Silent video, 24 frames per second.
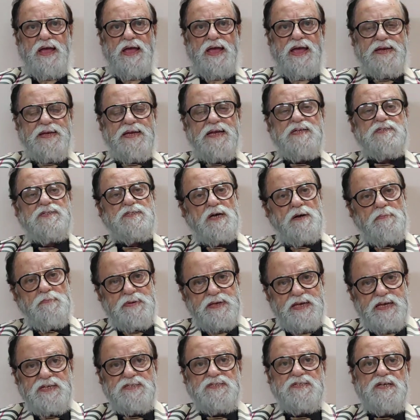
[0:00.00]
and in
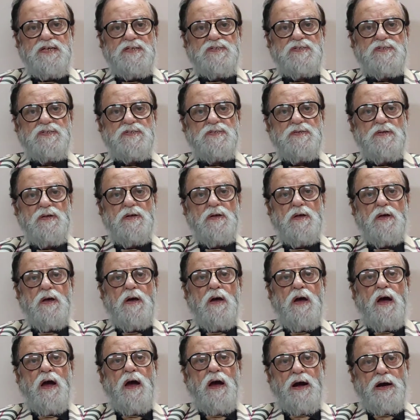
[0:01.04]
some cases
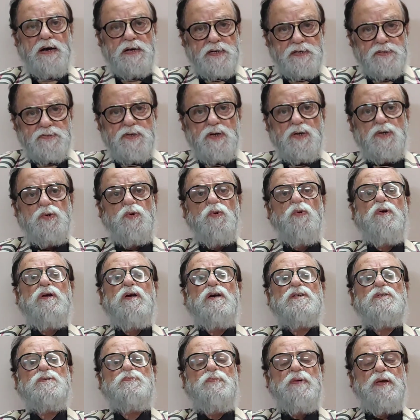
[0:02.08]
another two
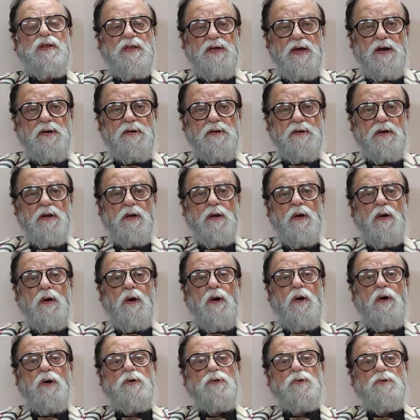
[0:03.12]
years period
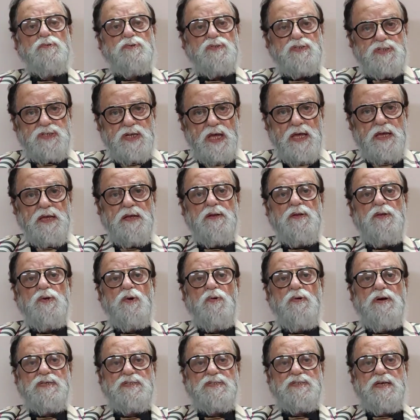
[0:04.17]
to stay in
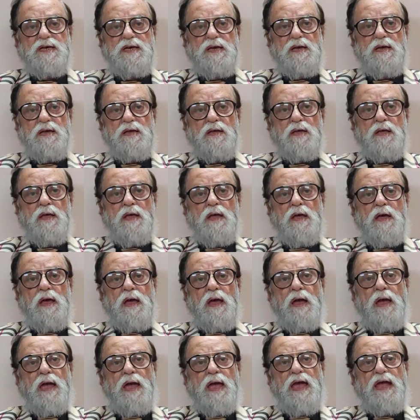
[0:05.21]
USA
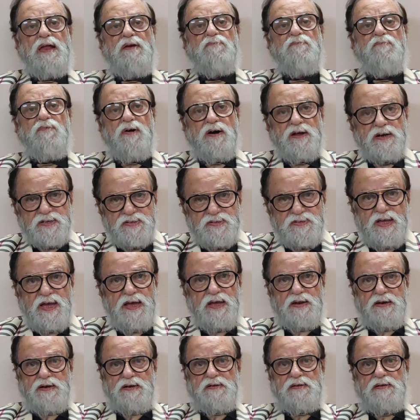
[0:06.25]
and work
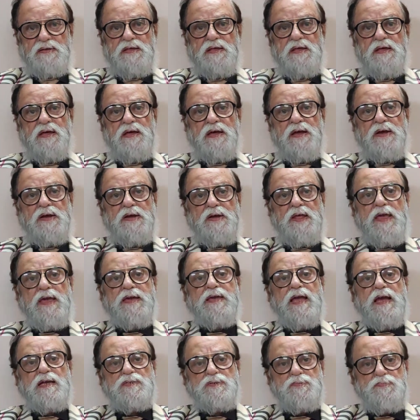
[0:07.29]
there,
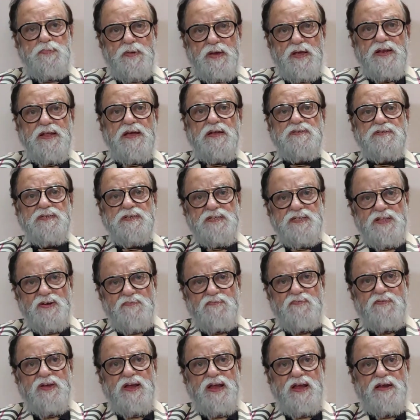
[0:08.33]
take experience in the
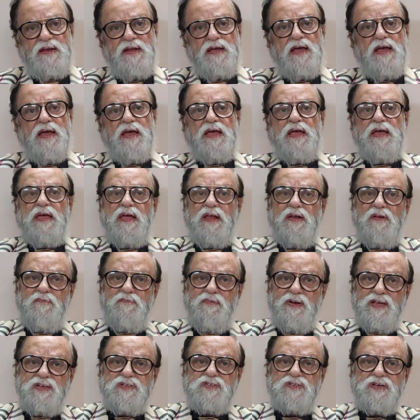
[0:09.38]
field in
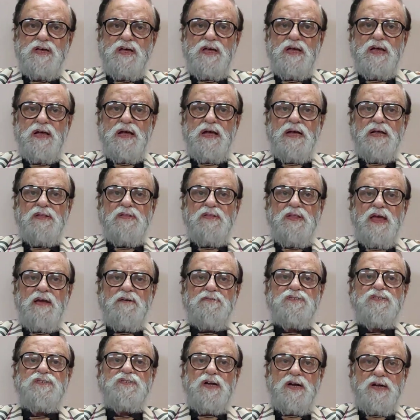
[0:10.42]
which they
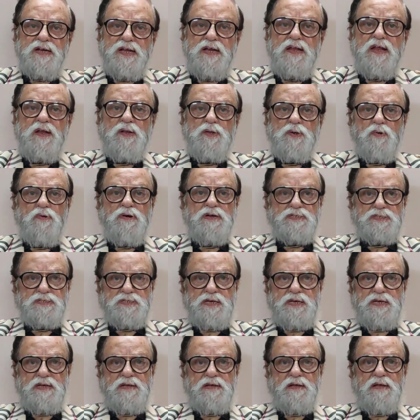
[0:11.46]
have studied in
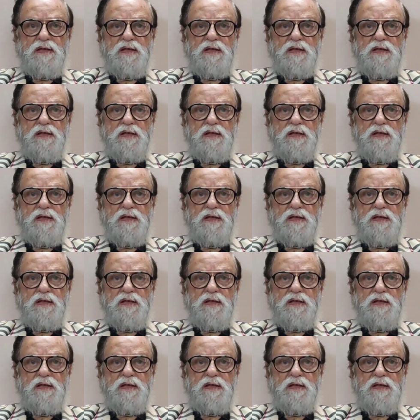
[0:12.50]
USA,